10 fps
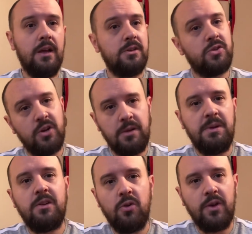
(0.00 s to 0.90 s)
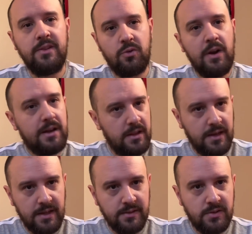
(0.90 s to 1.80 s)
So you're going to be going
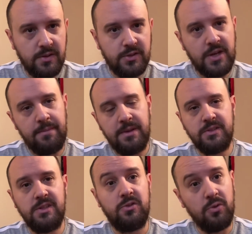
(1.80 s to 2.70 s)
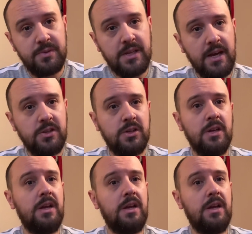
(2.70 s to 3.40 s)
directly into the Champions League group stage.